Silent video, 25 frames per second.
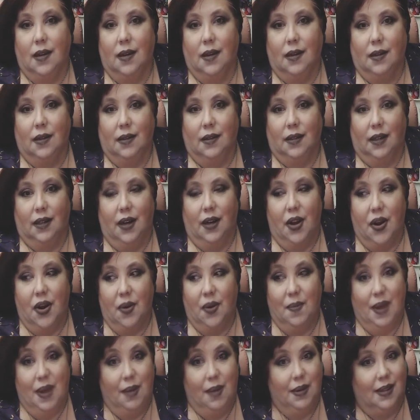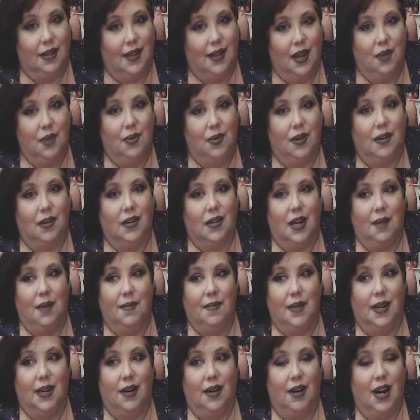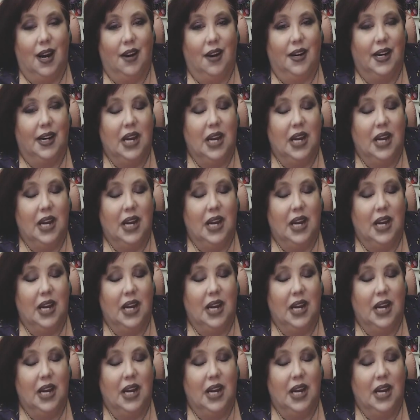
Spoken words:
You know, maybe they will come in around